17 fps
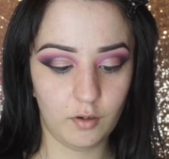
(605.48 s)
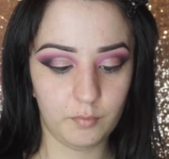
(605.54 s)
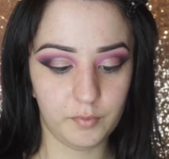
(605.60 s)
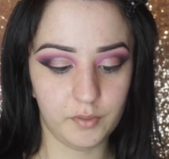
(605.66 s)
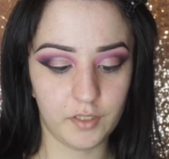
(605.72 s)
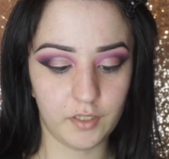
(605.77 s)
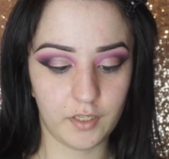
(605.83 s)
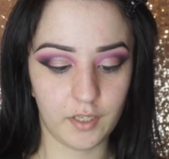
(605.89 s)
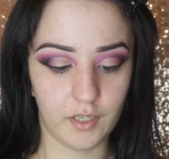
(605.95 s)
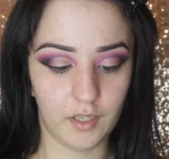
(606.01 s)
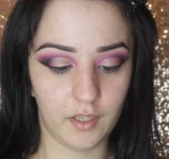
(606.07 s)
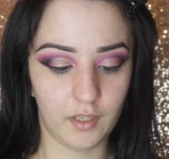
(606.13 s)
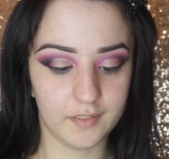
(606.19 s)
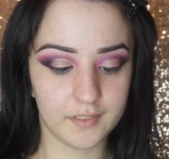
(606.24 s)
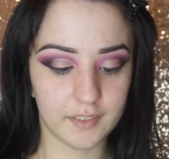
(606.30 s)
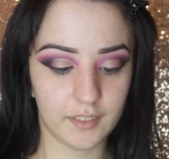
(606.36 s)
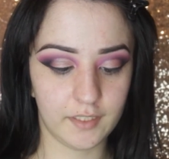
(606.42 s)
Urban Decay.
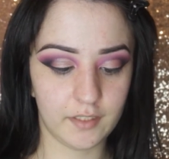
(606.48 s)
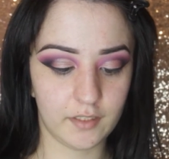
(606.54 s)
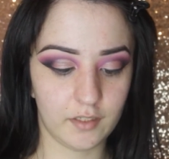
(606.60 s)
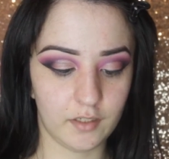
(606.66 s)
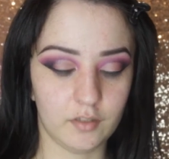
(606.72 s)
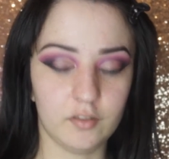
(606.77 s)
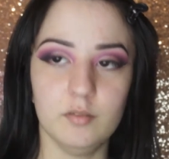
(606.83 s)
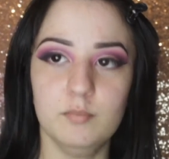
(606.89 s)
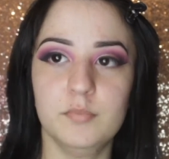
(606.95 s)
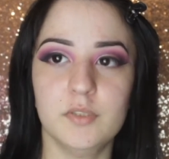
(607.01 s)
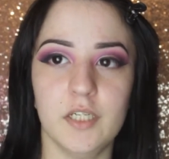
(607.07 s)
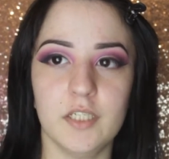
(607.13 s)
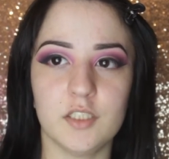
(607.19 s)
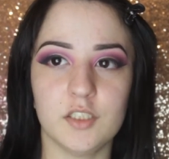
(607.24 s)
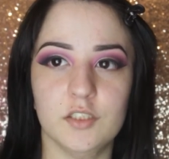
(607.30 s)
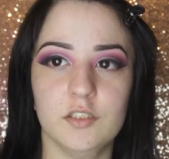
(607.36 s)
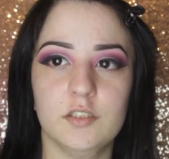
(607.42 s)
It's like a
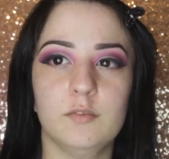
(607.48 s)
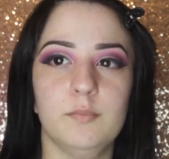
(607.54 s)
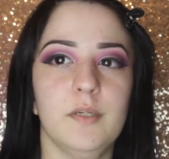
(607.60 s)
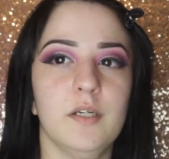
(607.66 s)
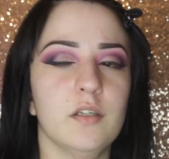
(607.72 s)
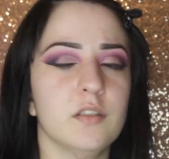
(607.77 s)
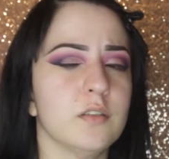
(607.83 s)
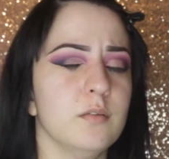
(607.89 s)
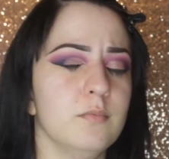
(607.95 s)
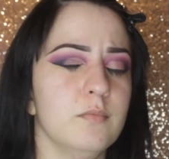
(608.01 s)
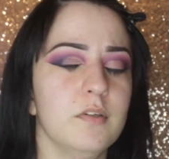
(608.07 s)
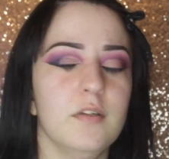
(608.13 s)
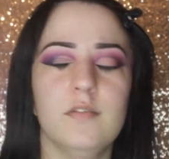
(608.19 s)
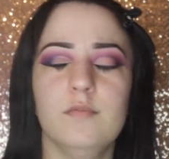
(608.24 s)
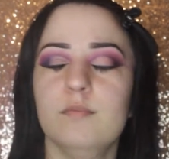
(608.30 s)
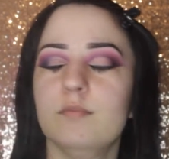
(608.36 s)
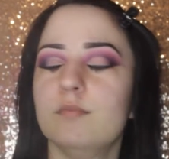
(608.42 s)
complexion spray or
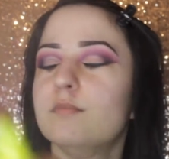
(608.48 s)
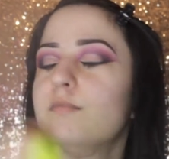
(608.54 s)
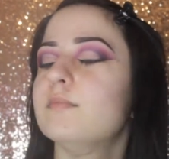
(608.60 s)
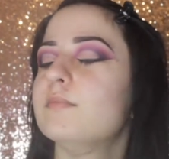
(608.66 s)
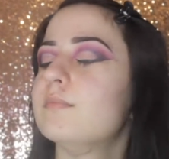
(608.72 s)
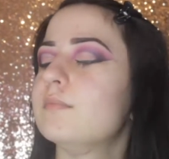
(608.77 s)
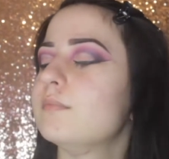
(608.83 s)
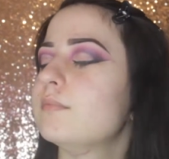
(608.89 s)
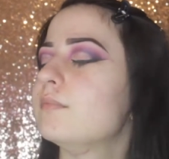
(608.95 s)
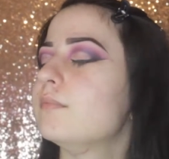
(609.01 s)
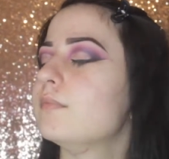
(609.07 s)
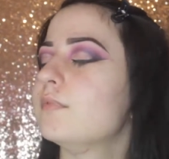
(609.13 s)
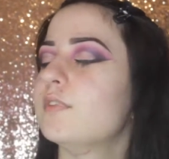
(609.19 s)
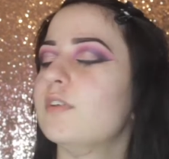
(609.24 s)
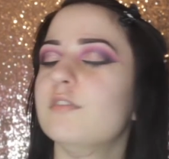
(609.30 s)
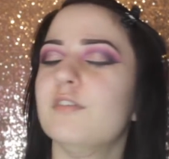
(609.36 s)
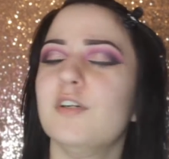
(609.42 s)
something.
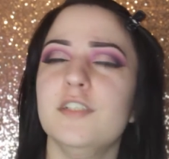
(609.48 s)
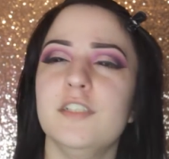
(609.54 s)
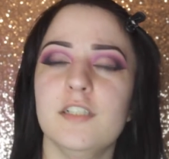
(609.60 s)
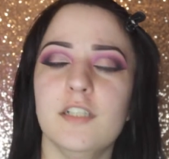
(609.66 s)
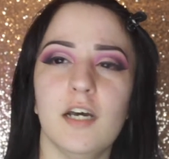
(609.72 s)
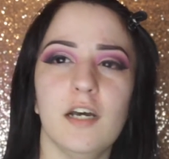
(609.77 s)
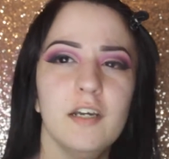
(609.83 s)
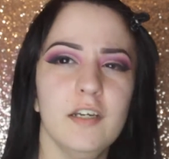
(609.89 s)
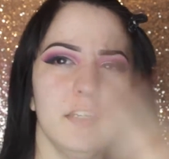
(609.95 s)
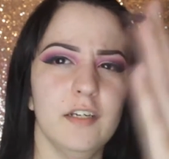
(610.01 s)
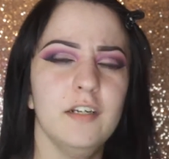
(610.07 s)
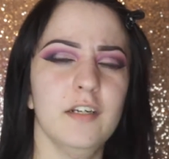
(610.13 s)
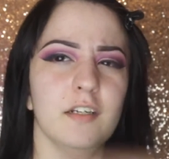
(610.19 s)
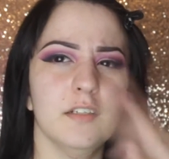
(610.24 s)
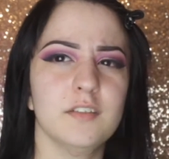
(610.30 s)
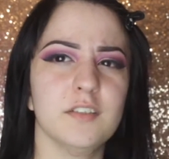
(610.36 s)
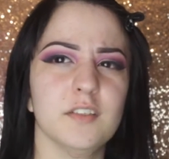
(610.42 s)
Avoiding the eye
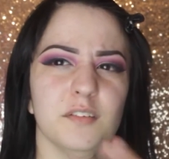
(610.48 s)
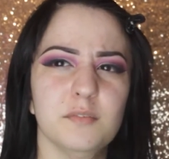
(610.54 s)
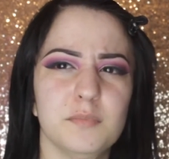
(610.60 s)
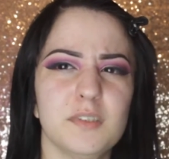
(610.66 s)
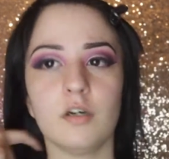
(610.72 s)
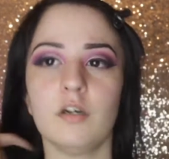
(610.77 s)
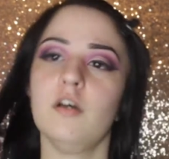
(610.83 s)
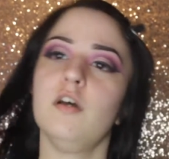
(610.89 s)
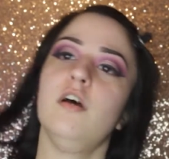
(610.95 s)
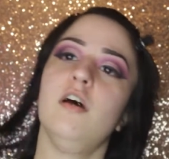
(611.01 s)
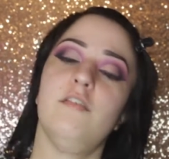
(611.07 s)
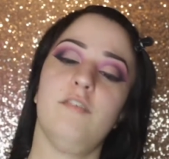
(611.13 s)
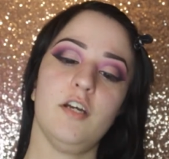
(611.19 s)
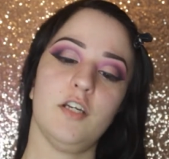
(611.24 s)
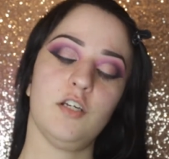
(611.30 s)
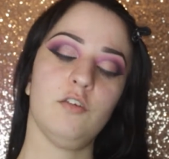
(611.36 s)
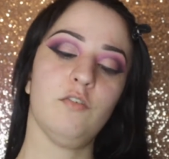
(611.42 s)
area. So I've
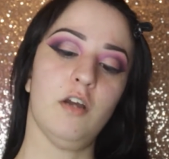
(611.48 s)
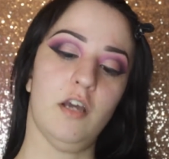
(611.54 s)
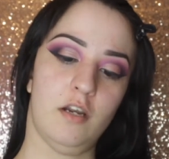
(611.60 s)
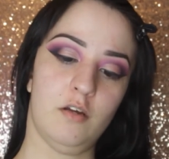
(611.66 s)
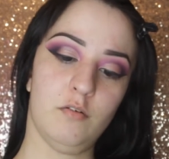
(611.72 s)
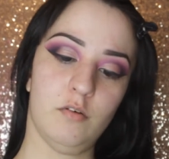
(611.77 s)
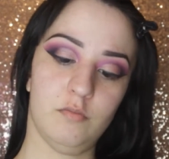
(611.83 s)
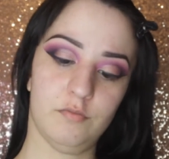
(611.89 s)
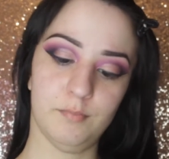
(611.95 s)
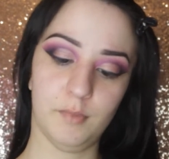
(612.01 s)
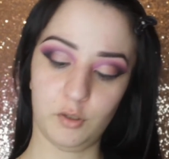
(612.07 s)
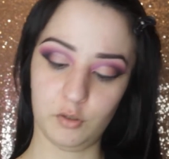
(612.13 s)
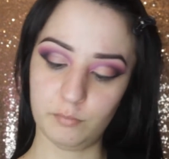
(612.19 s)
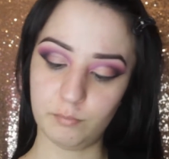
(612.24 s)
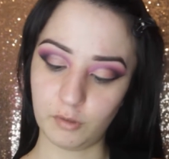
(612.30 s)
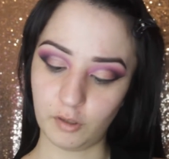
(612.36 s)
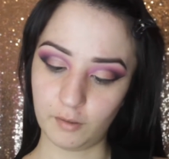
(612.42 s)
actually ran out of my
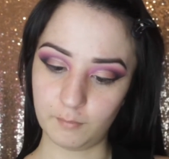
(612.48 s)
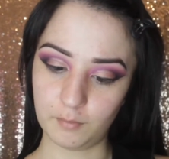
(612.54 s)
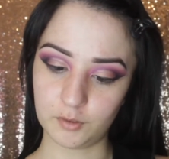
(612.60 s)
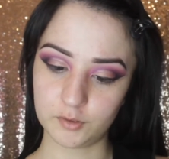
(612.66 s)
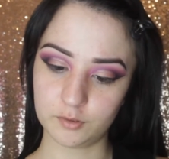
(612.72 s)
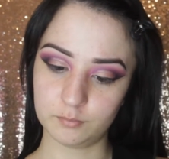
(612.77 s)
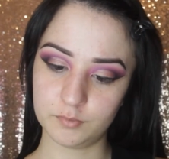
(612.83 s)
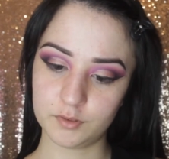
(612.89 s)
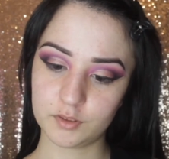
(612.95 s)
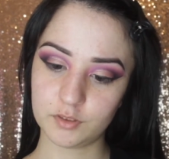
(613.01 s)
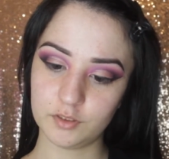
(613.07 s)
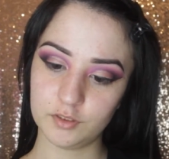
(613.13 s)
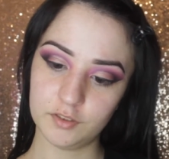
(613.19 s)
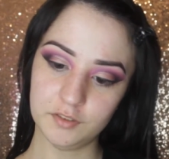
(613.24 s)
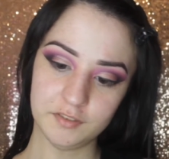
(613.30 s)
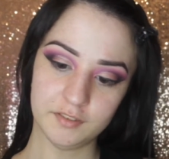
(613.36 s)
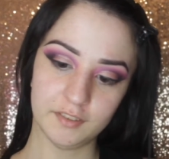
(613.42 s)
good primer, so I'm just going
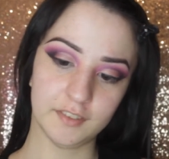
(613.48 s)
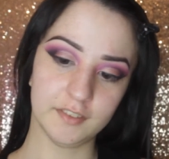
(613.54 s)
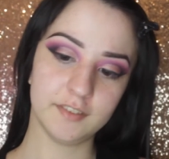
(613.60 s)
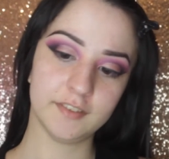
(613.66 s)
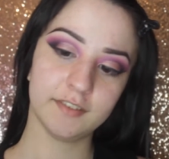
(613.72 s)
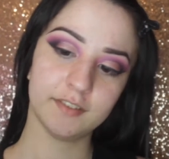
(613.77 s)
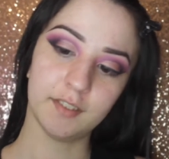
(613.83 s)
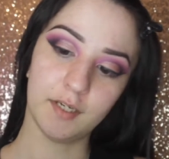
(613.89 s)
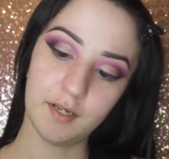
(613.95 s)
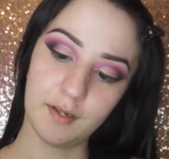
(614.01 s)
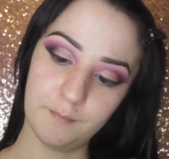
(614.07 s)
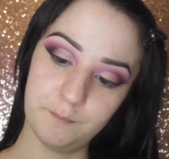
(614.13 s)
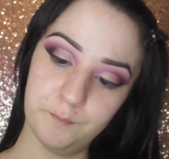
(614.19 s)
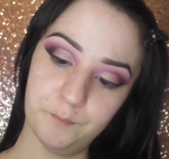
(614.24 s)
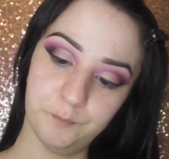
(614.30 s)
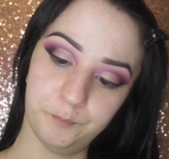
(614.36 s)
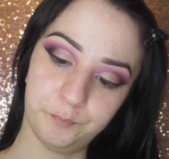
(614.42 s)
to use this.
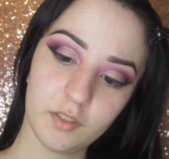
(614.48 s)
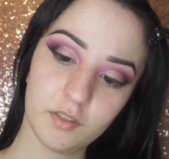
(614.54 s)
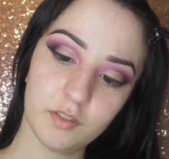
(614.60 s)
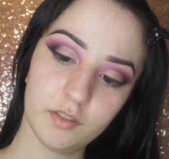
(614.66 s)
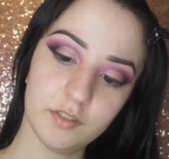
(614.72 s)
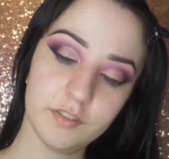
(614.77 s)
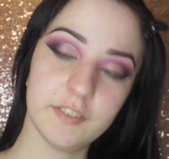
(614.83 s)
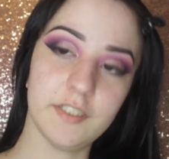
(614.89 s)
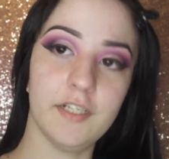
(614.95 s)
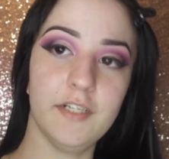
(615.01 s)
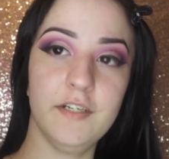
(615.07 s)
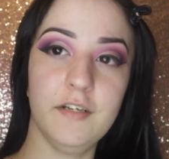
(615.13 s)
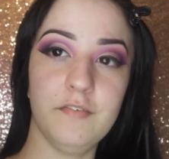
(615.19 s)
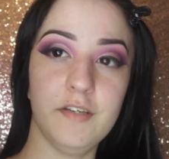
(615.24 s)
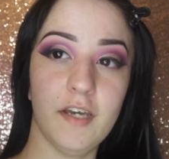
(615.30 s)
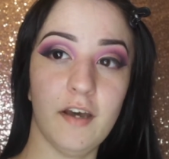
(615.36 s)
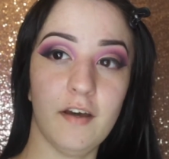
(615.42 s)
It's a
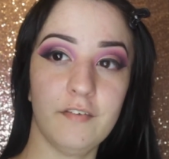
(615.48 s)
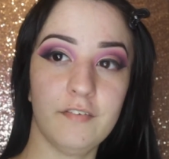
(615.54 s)
Nivea